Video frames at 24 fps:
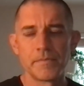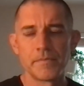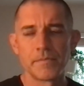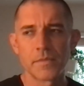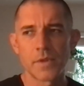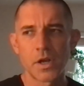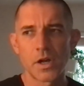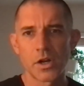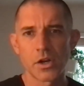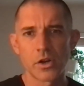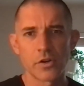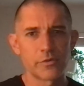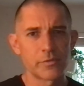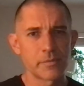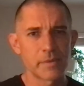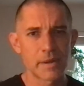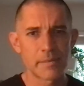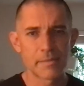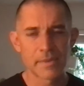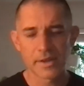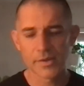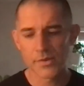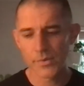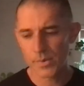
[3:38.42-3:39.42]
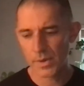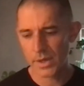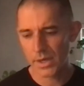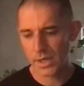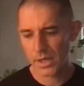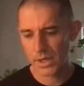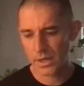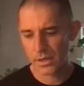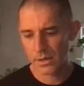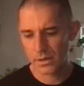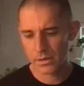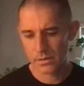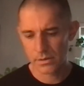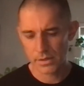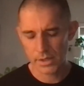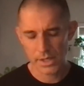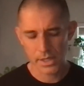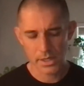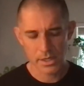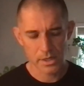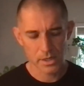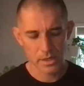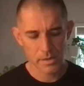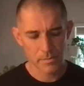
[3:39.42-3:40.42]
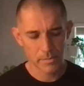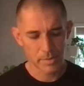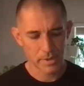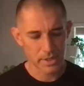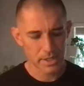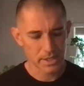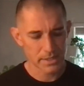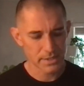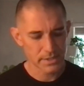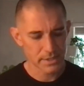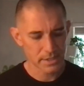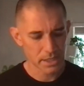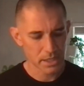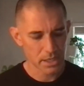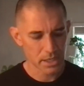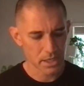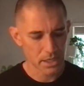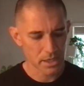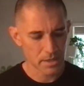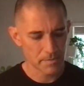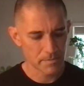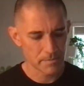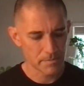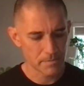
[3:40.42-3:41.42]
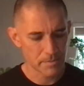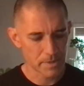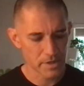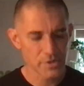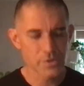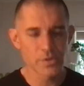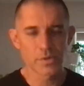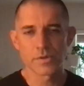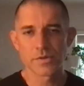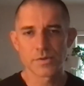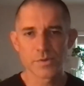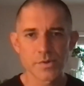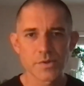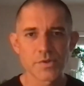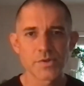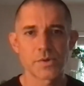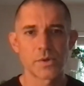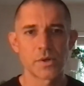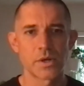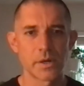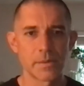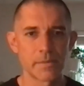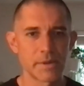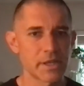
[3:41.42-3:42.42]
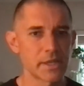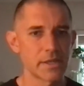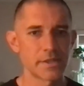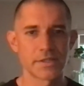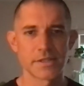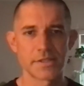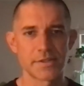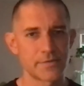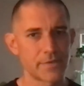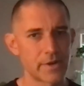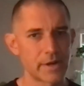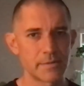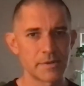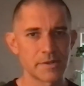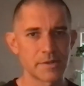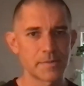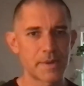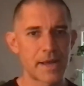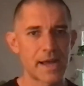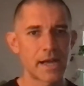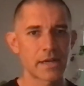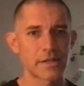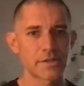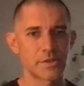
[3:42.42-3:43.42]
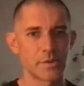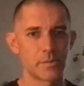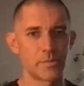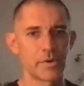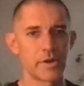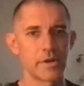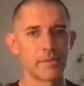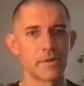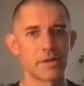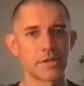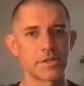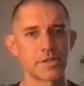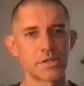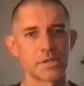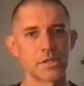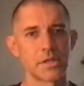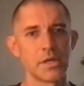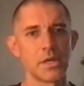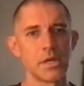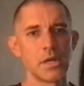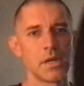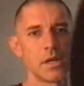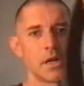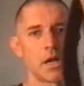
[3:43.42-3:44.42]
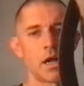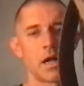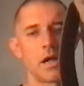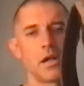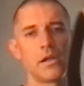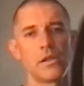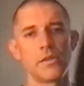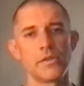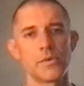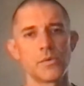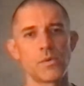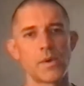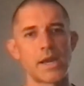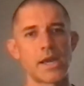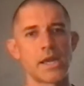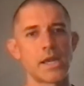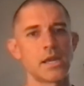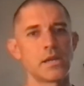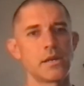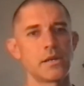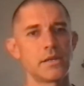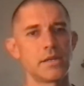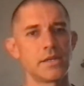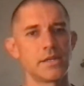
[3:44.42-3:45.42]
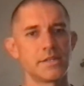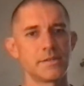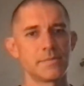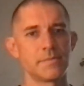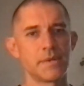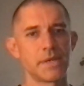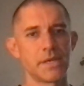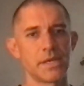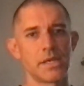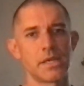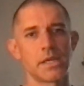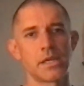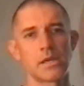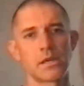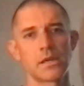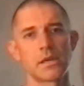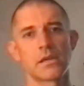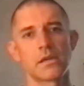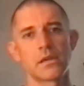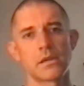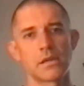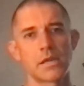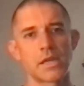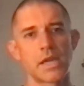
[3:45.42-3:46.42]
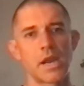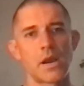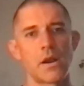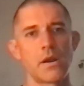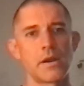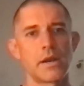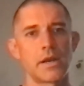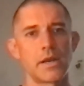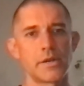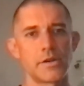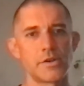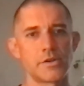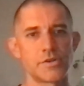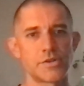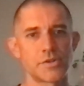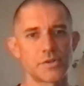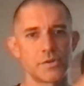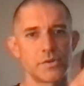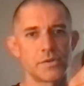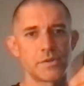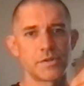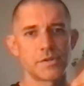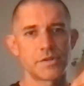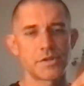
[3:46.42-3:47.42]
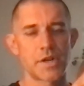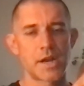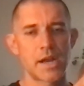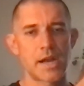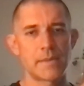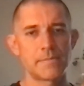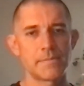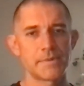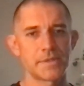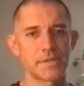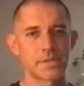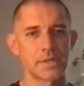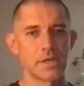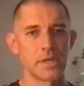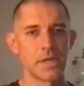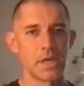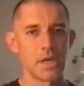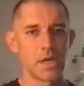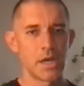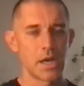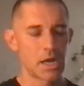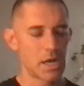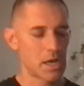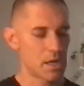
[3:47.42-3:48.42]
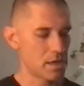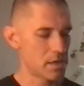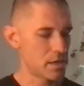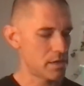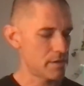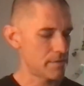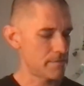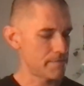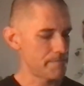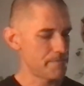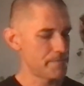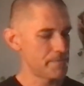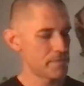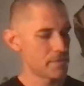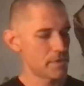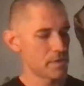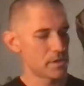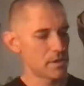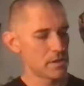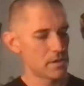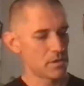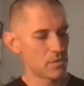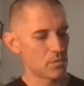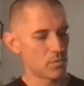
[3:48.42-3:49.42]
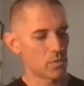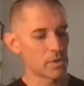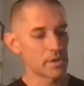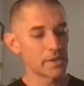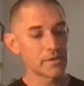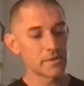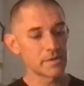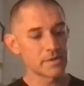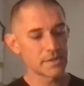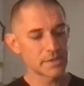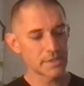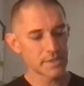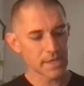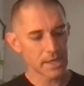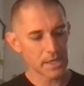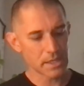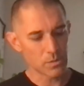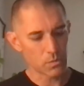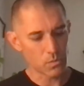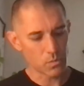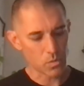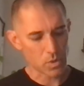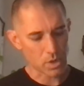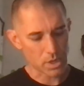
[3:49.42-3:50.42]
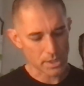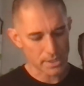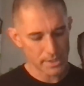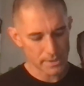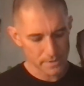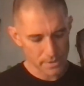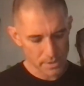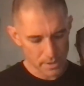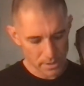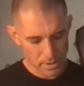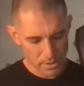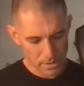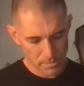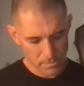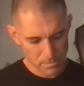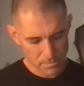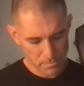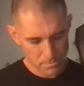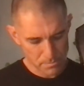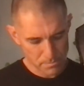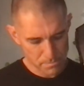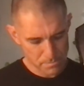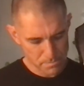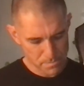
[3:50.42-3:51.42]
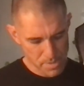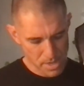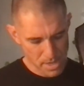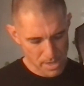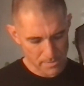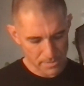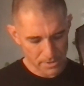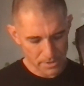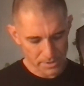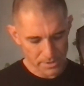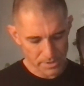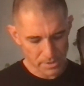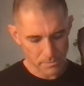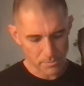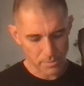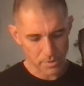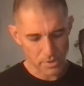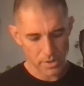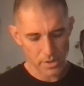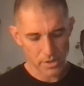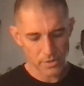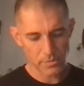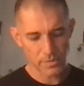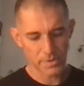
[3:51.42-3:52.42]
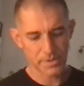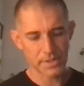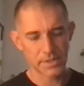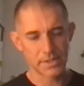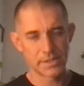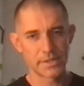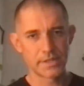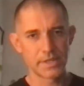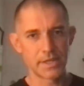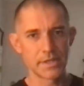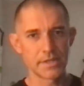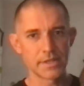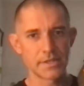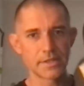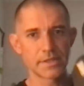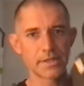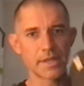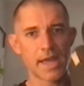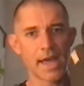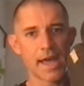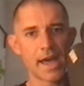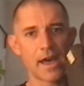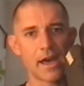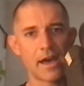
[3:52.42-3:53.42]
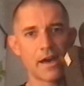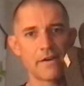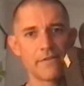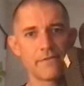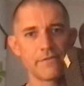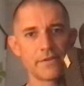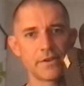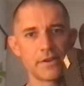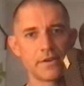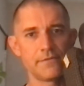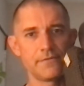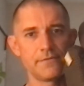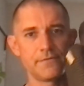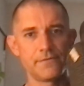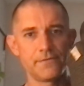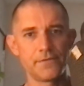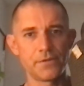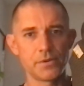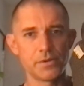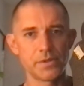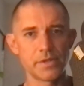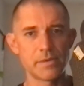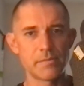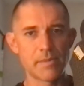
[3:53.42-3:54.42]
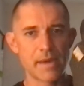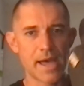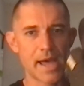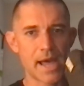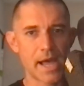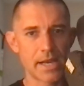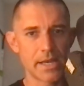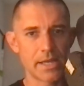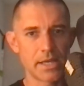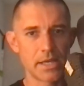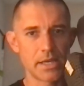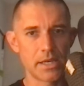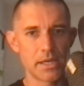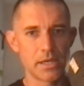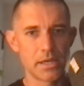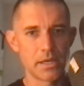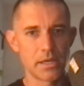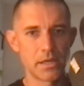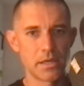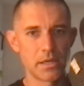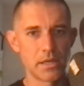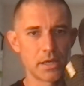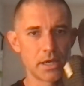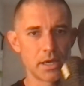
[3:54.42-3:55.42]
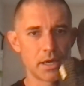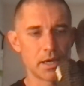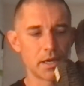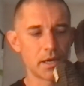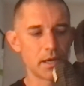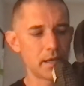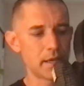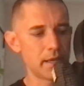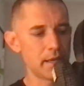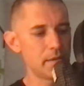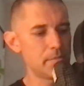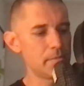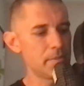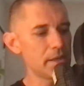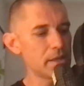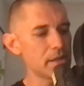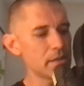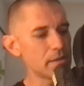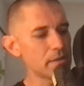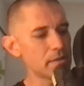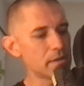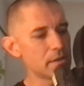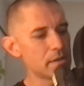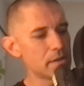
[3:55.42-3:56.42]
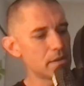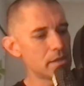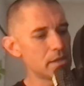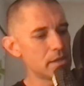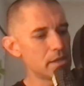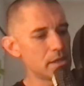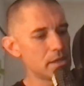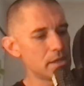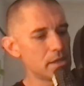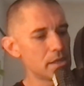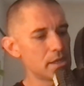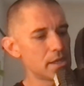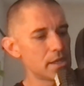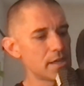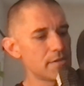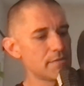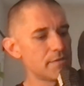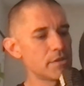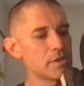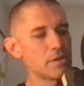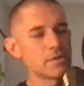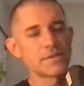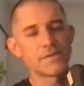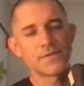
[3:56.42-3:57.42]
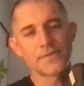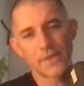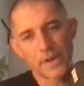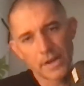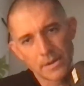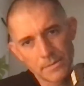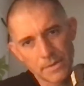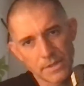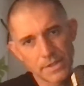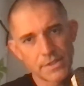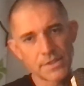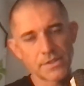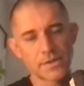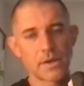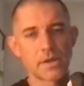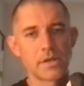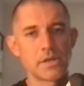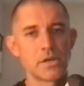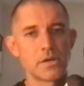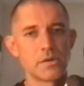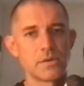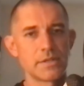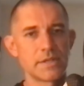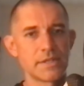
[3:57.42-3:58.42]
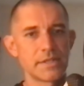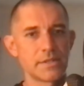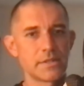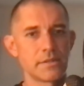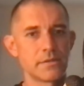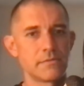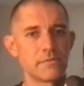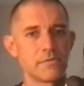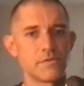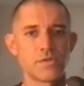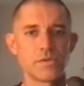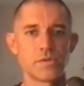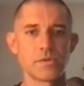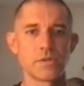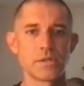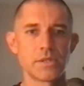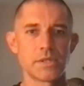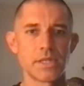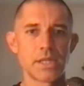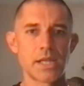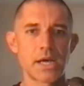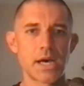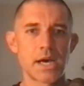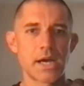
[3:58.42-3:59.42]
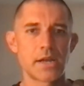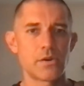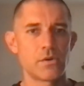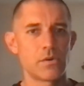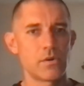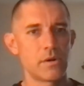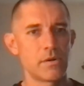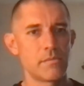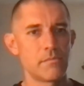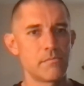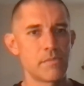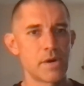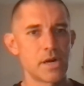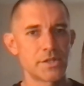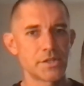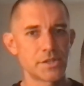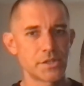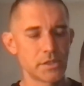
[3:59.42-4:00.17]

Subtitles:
I'll go over my base weight later, but my shoulders were sore because it's a frameless pack, so pretty much all the weight is being carried on your shoulder straps. One of the reasons I wanted the MLD Burn was it does have a fully padded hip belt, even though it's frameless, so I know it doesn't do a lot or much